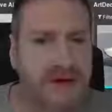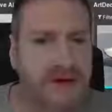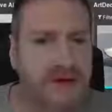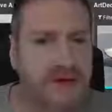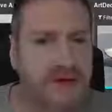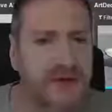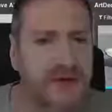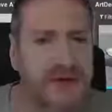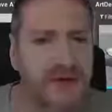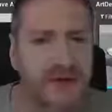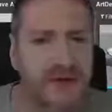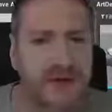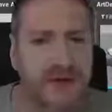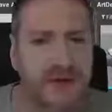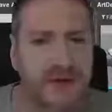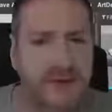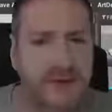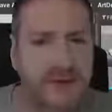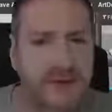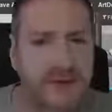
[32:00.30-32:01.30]
in the room.
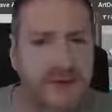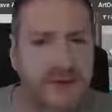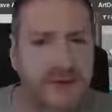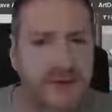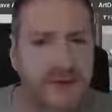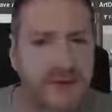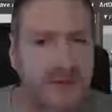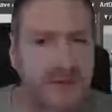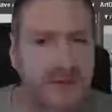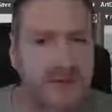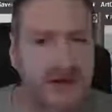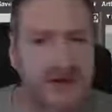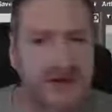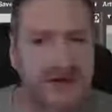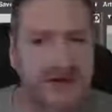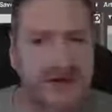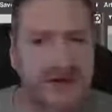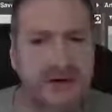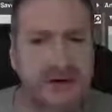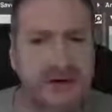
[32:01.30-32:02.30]
I'm not
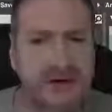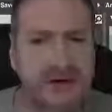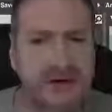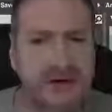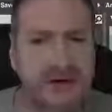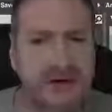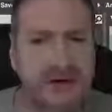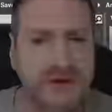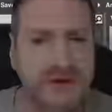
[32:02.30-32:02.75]
sure.